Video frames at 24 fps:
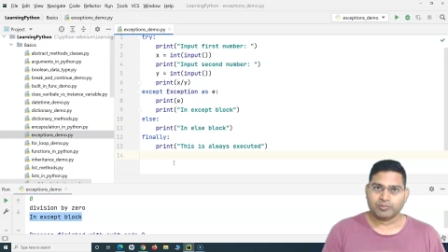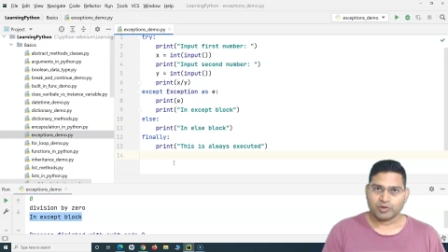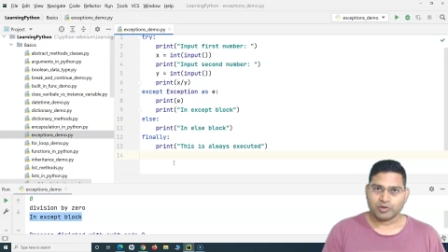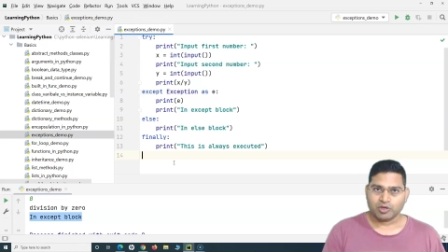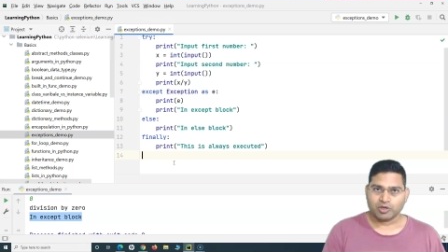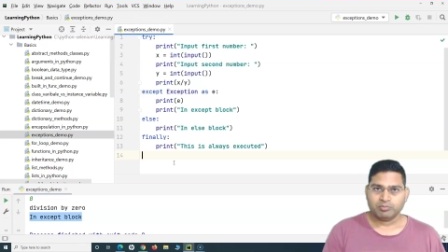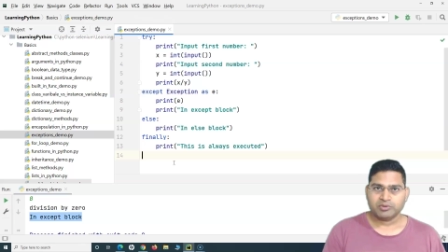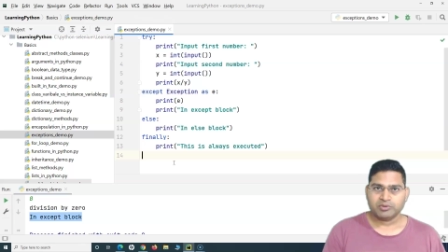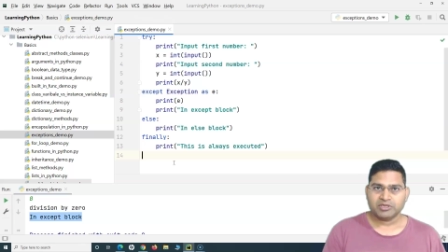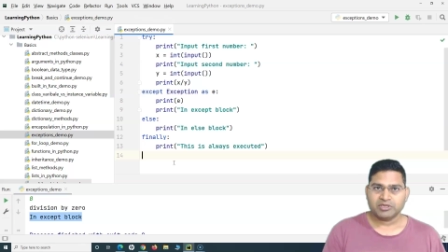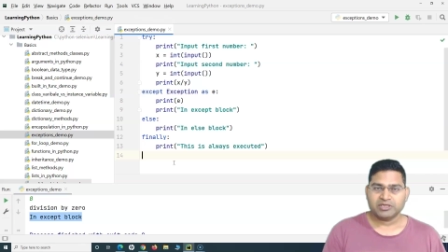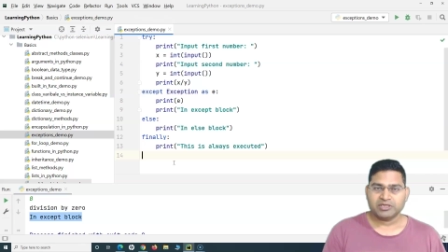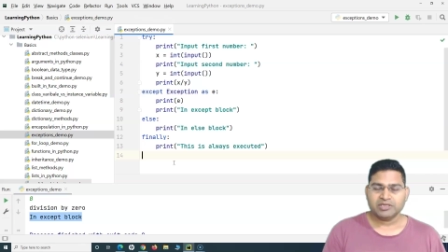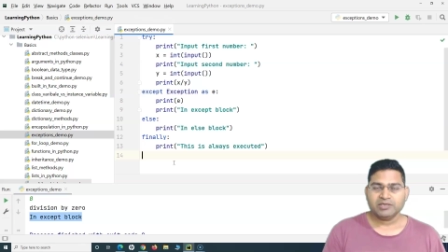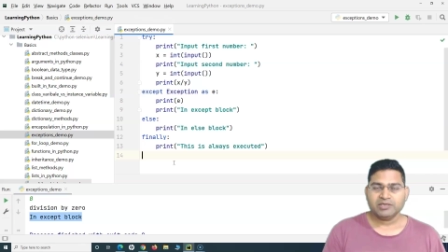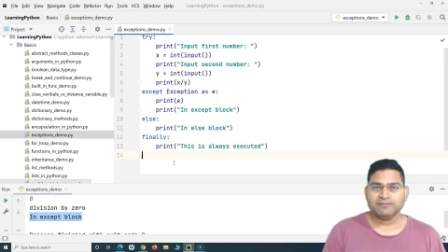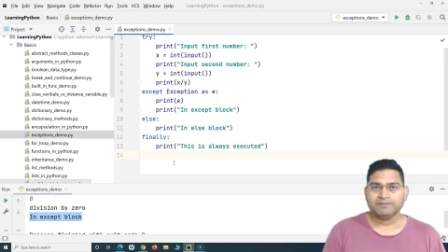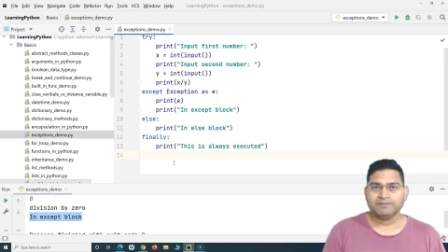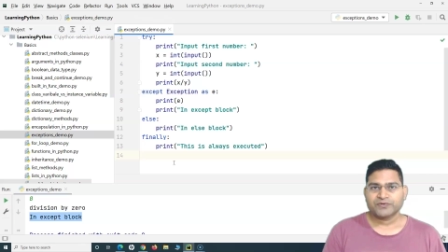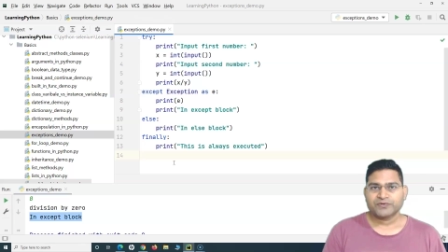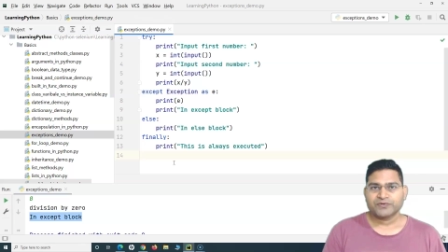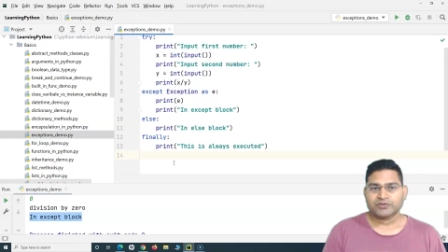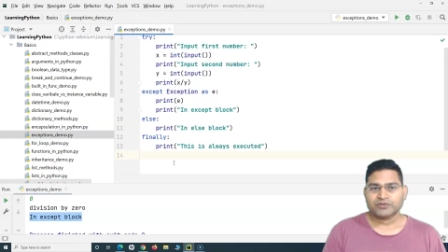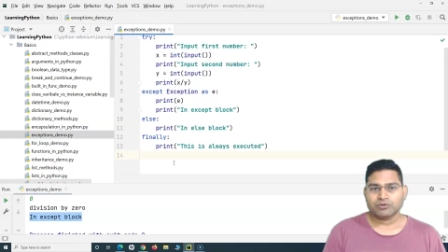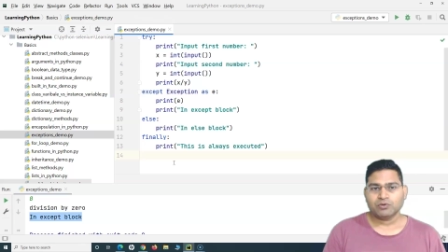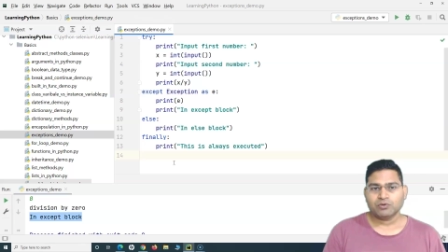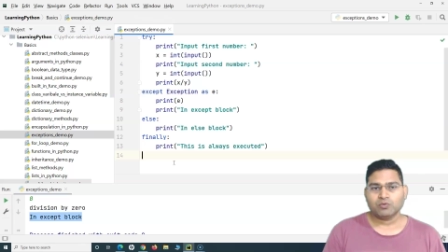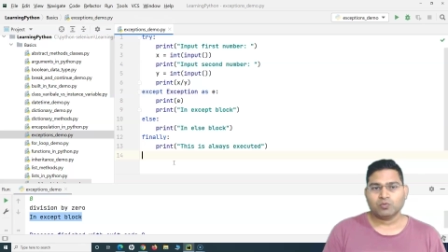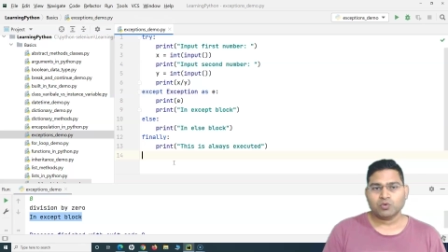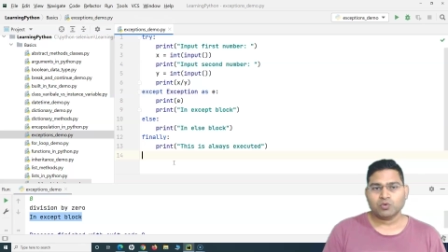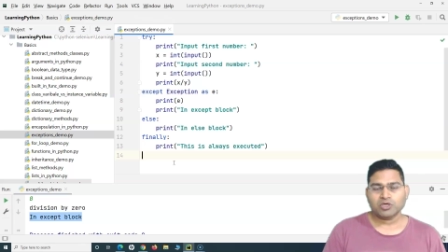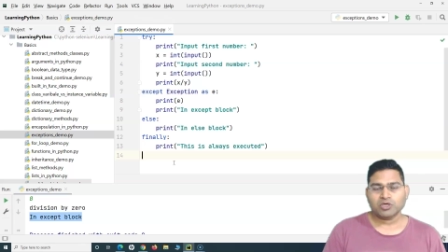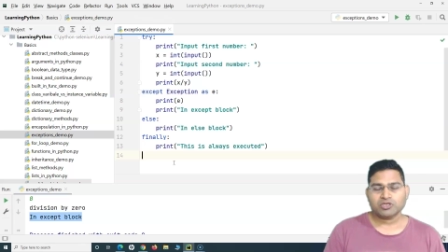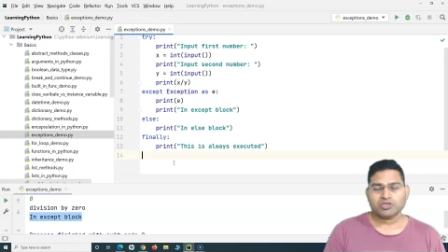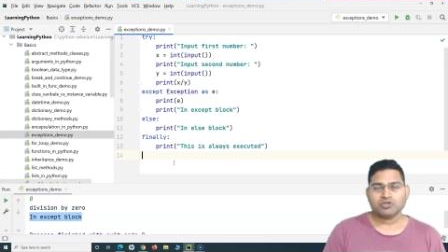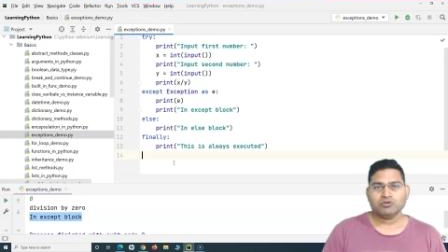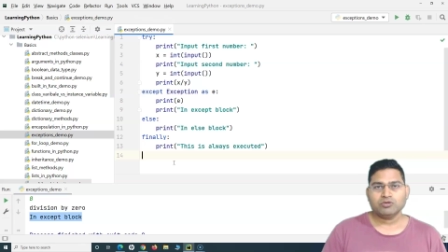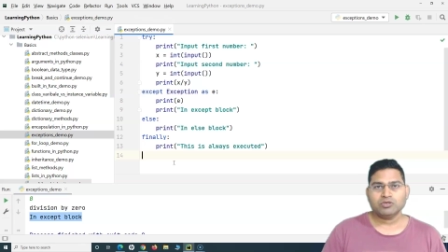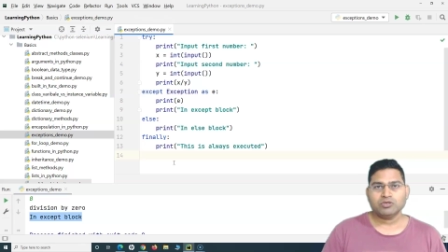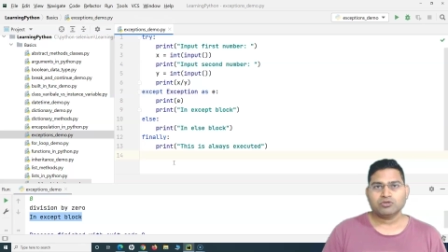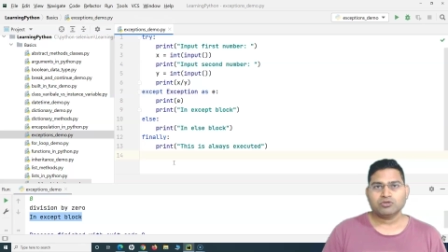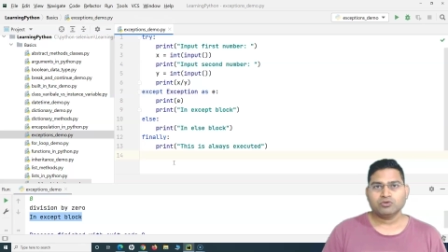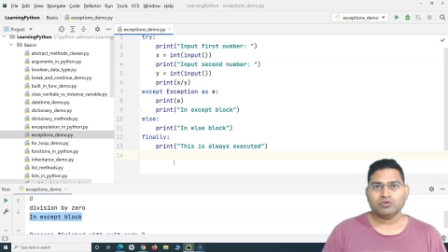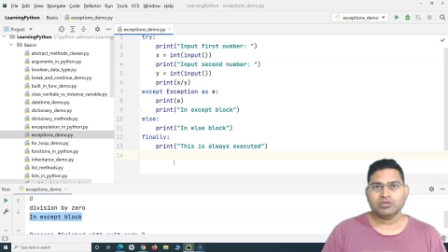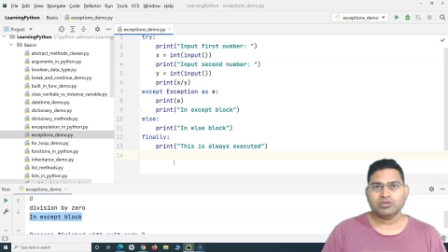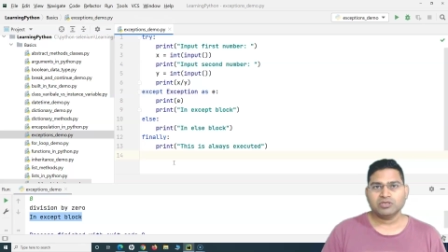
properly so what you will do